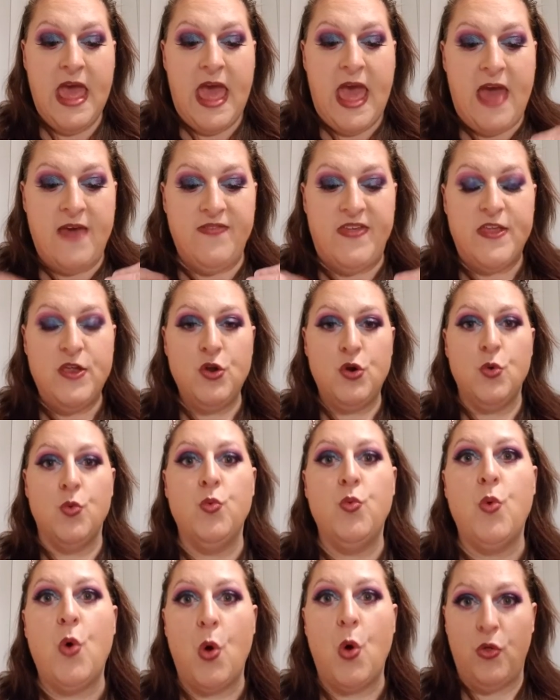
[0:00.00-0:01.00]
And then you're to
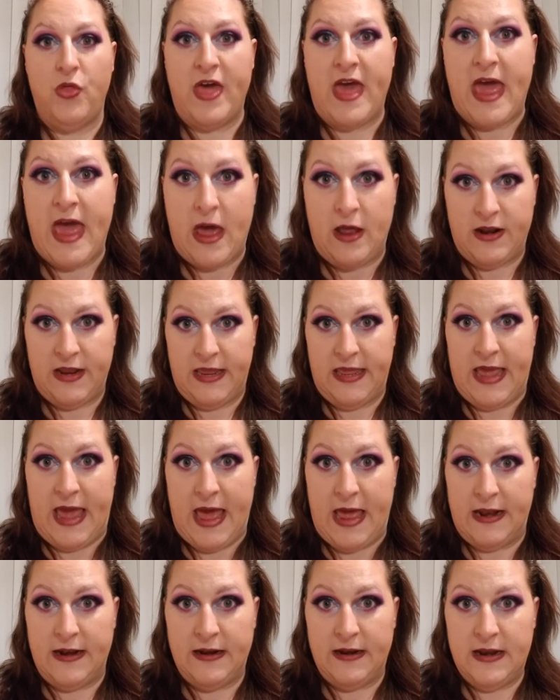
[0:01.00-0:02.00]
roll that out
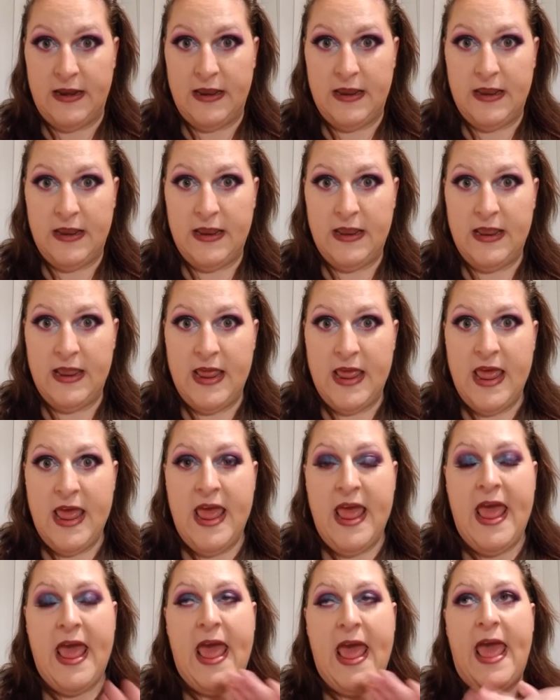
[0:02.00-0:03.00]
again.
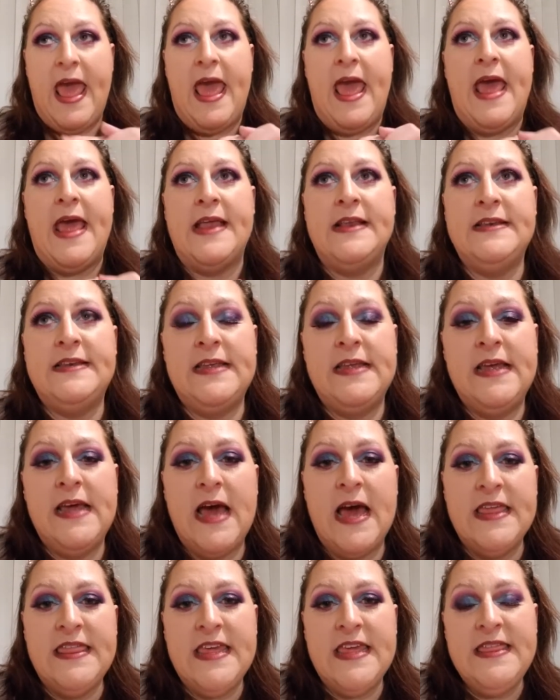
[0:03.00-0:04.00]
And
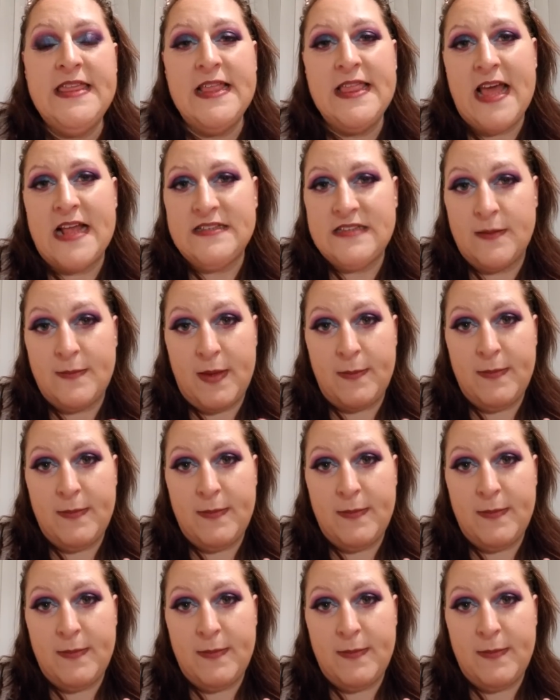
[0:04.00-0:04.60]
I think the last time I